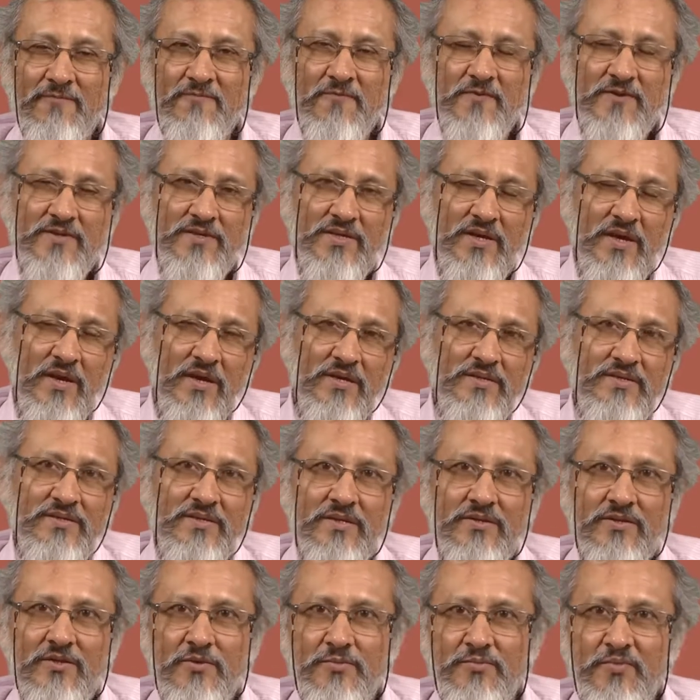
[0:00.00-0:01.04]
emphasized
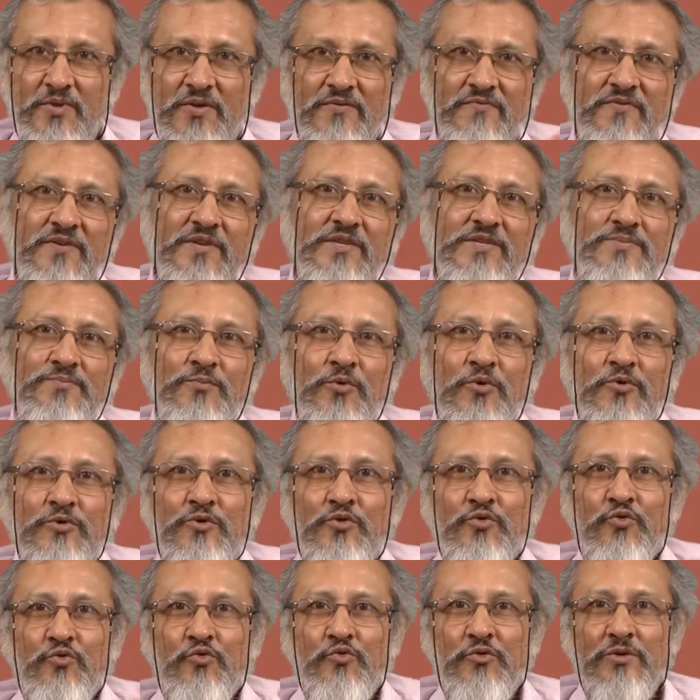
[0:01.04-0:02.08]
in the previous
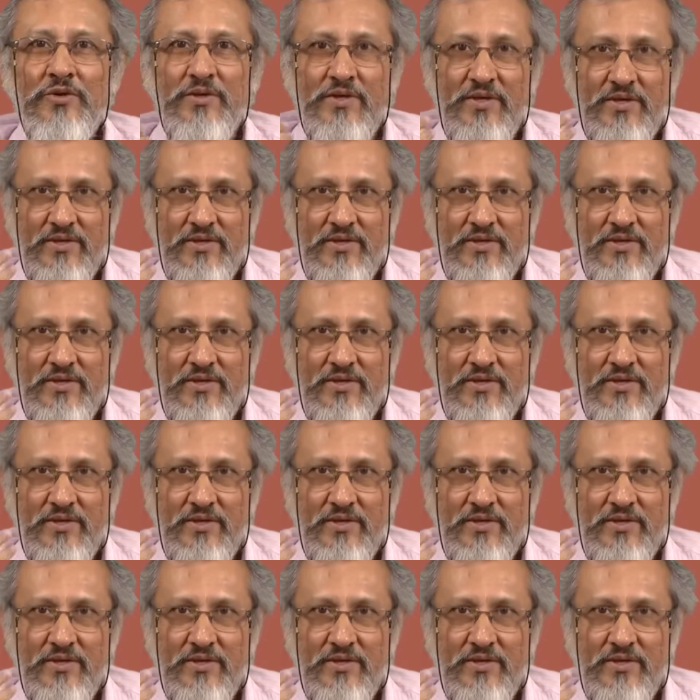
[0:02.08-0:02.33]
module